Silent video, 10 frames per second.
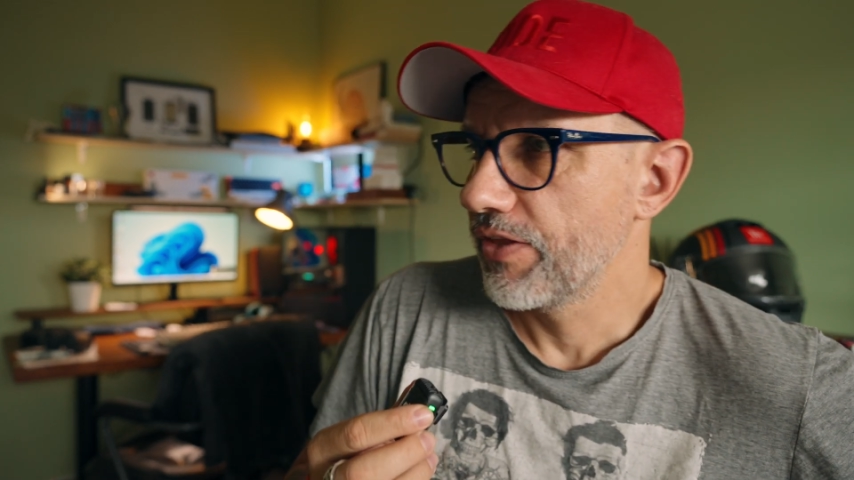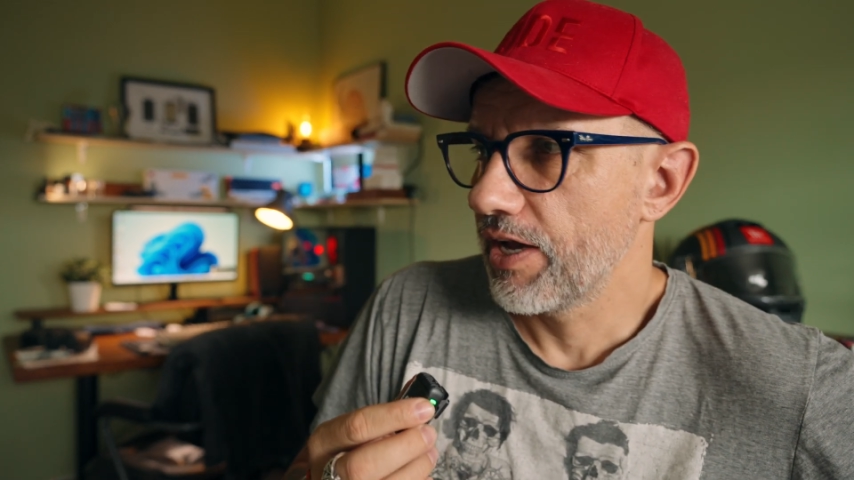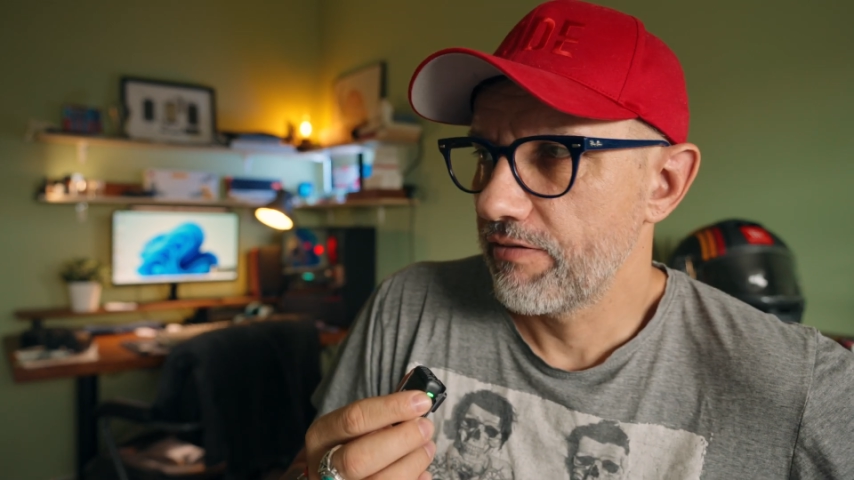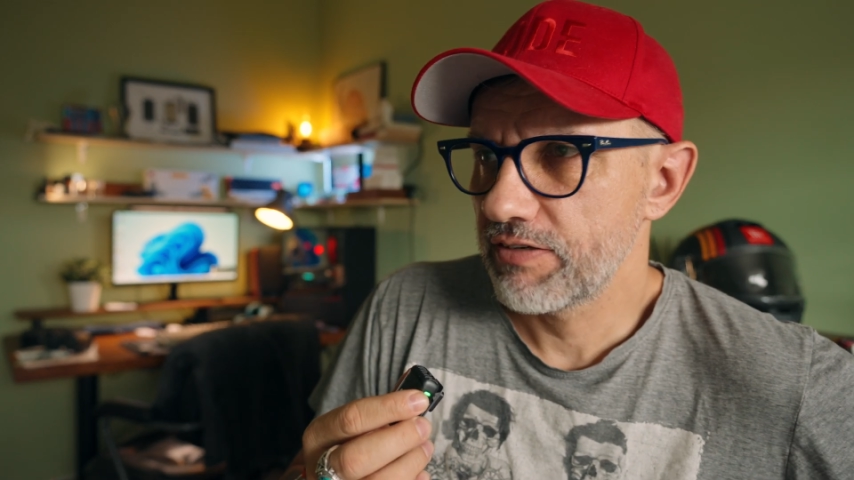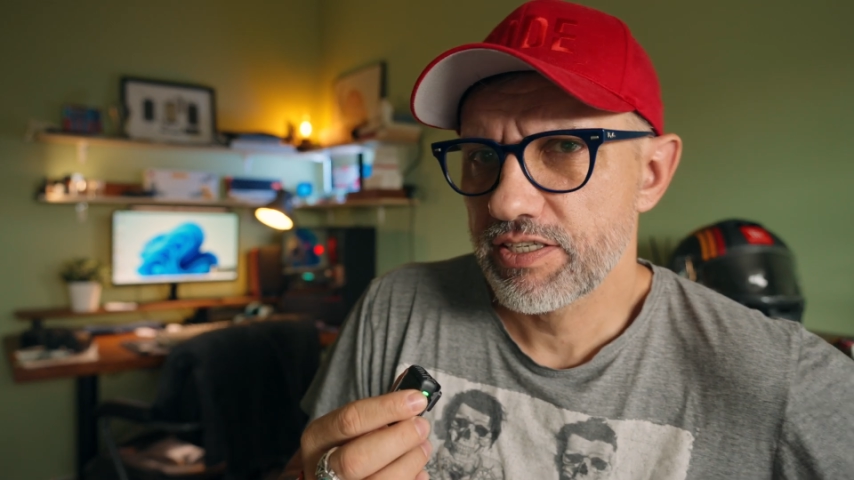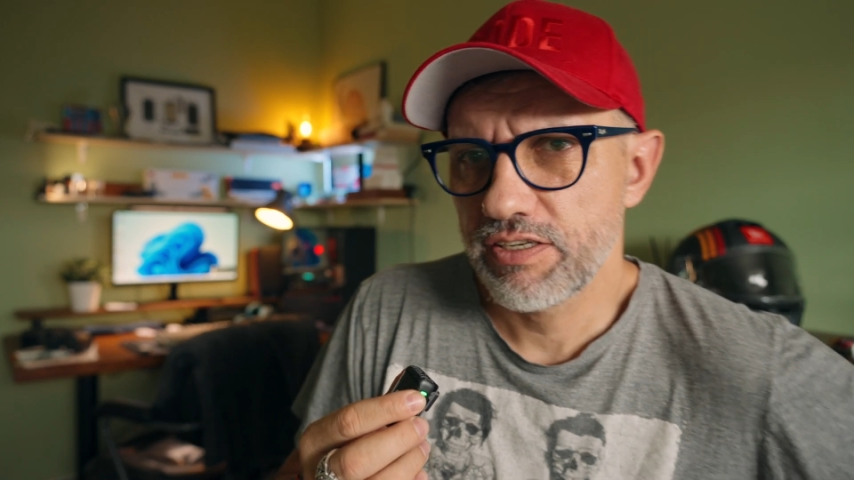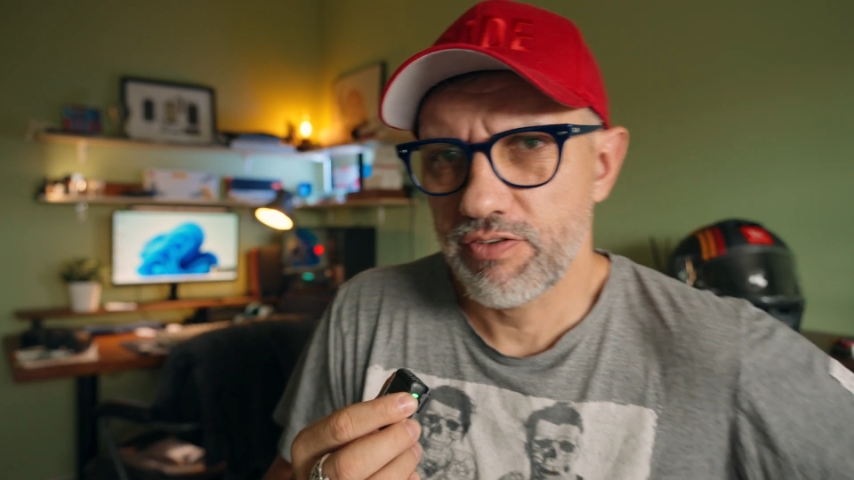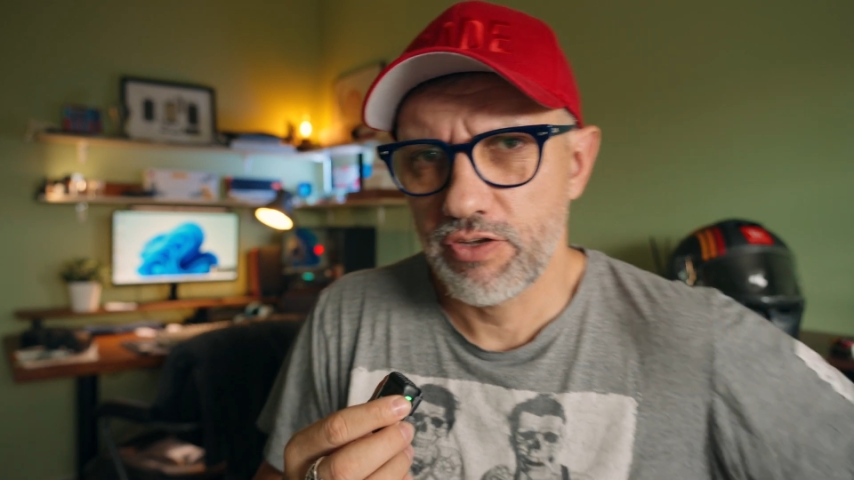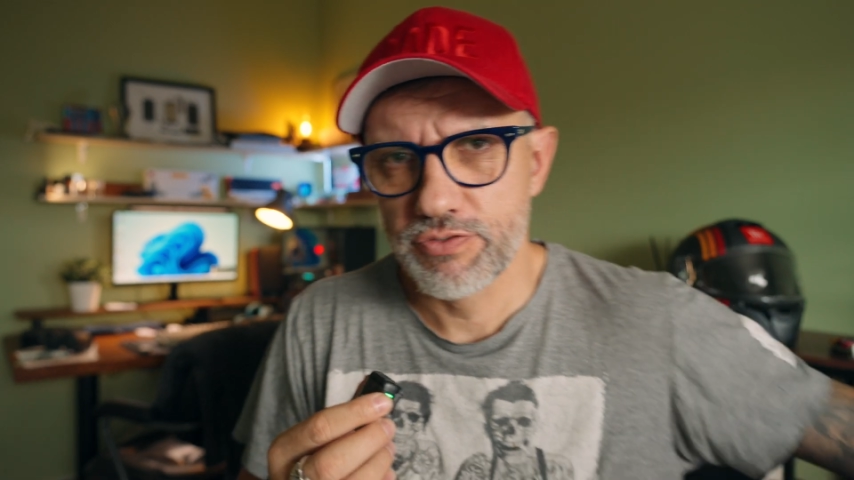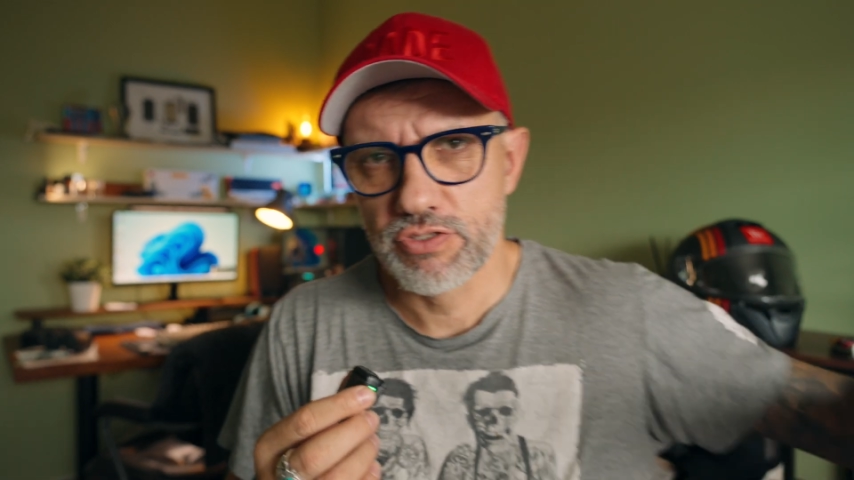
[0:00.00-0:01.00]
I wasn't
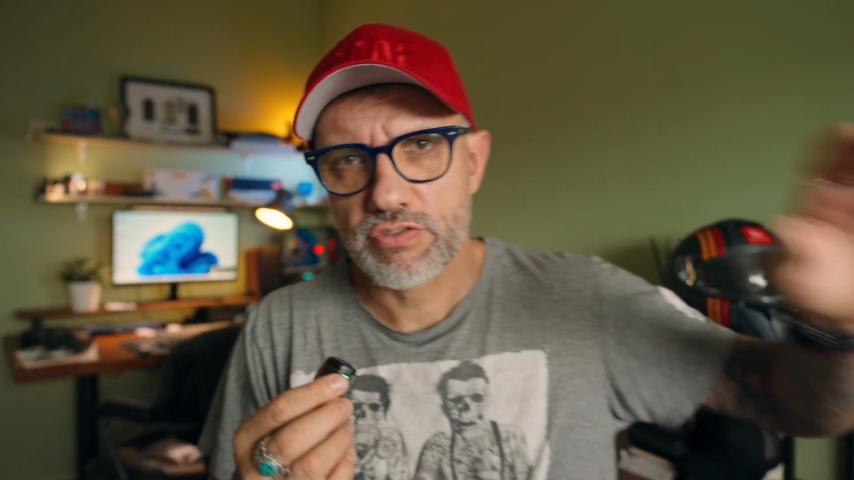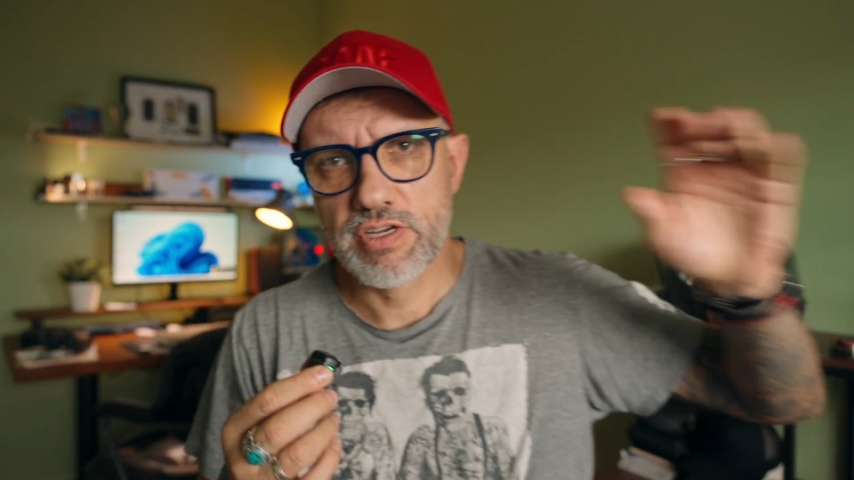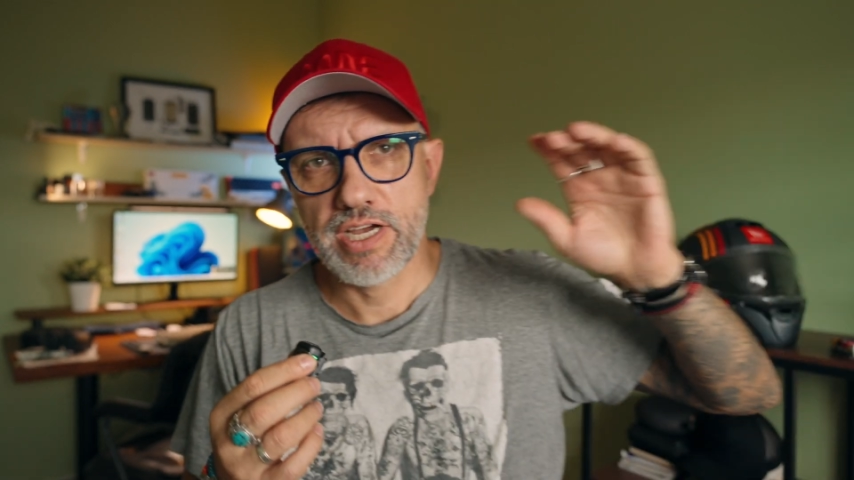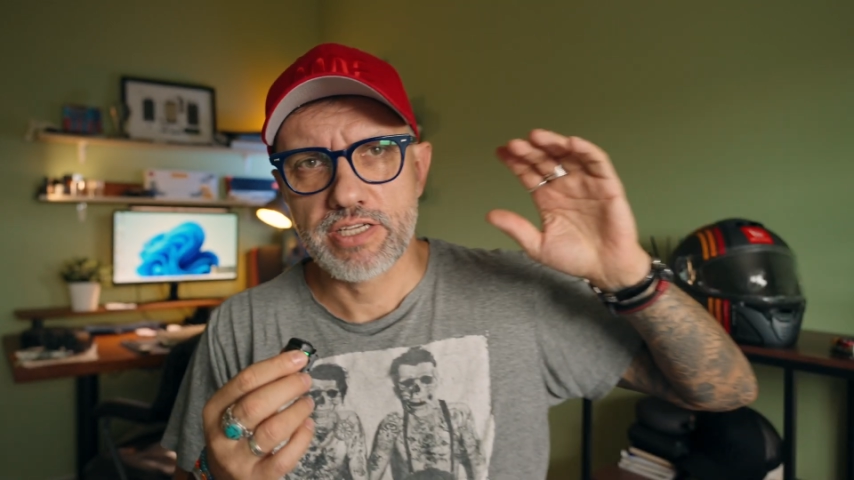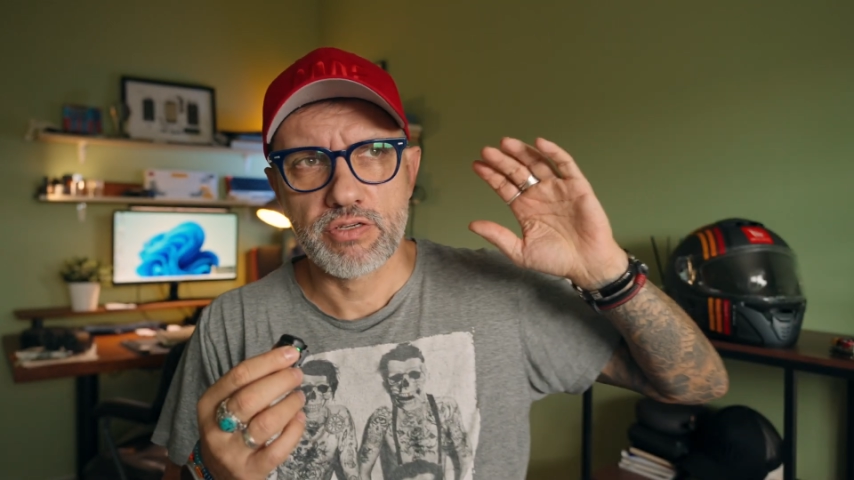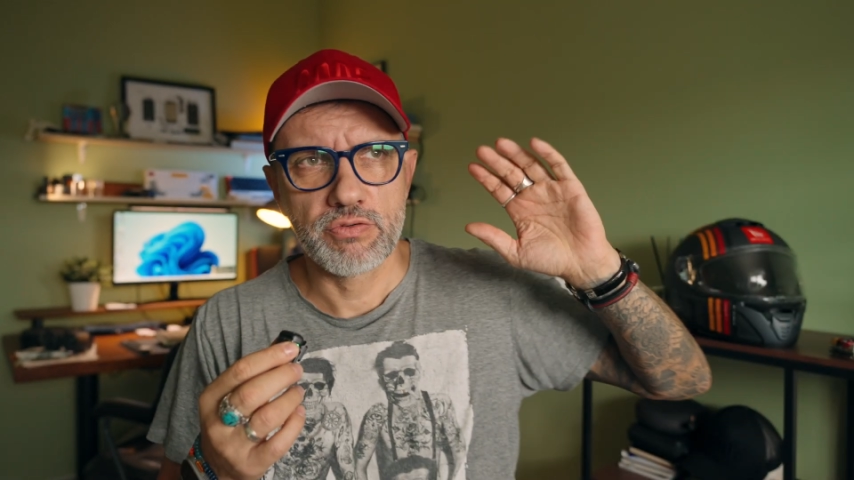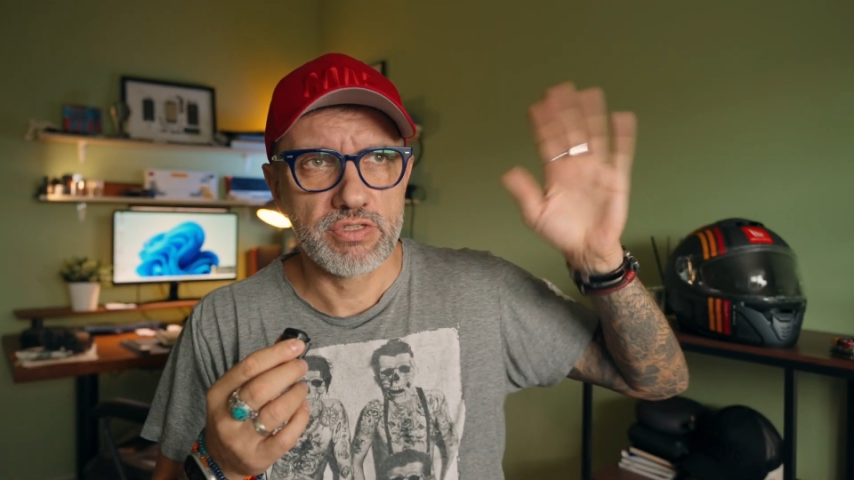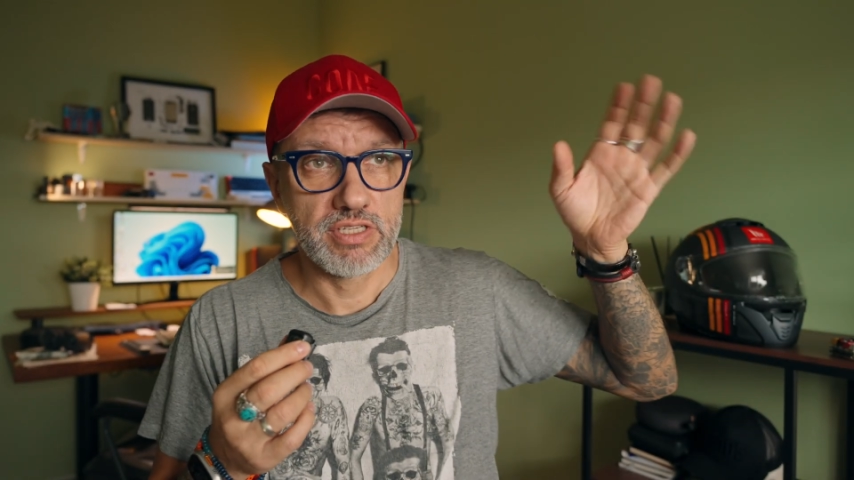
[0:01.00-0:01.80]
one of those guys who